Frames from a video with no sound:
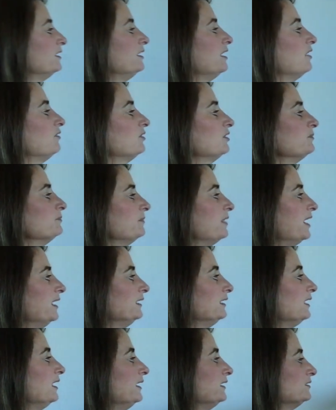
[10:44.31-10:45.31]
Now
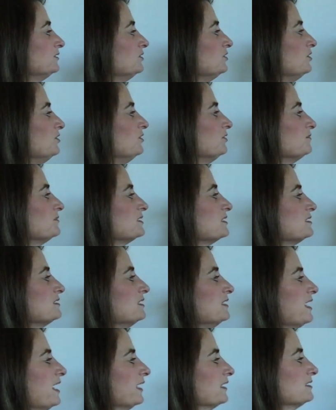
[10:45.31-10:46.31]
combine like terms,
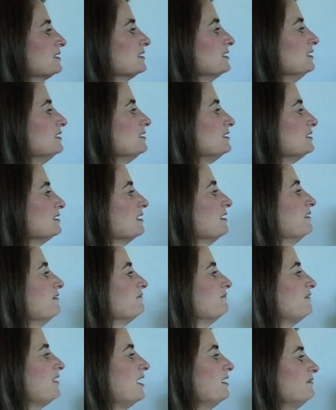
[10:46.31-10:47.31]
the x's.
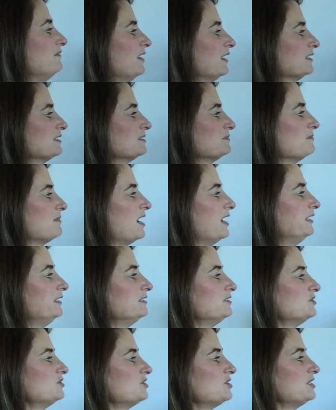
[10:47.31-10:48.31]
5x
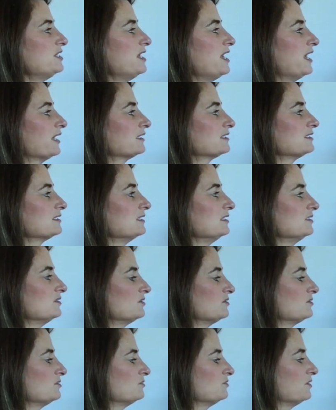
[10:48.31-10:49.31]
minus 3x
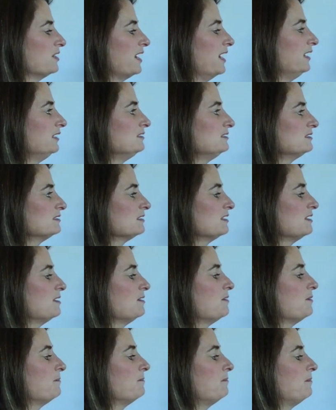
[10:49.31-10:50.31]
is 2x.
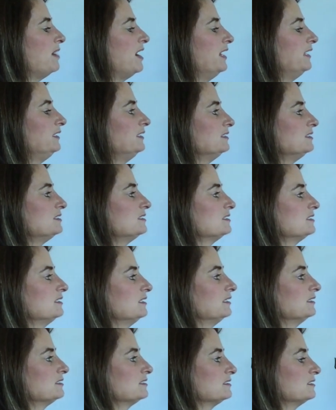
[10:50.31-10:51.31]
Minus
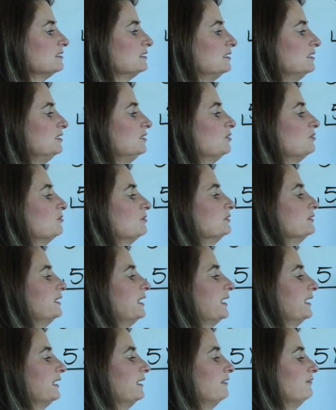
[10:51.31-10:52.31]
6 equal
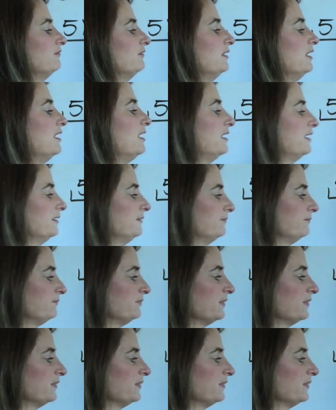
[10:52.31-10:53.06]
-9.